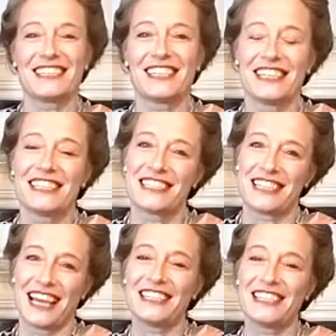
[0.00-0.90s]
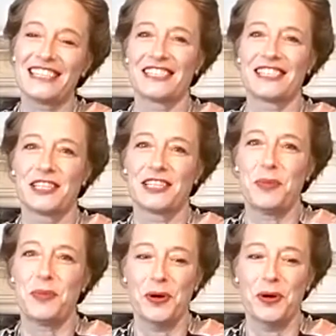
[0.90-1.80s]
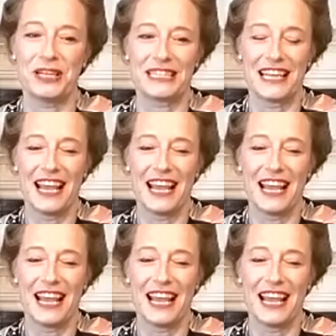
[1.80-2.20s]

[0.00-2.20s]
to this day, to get to this point.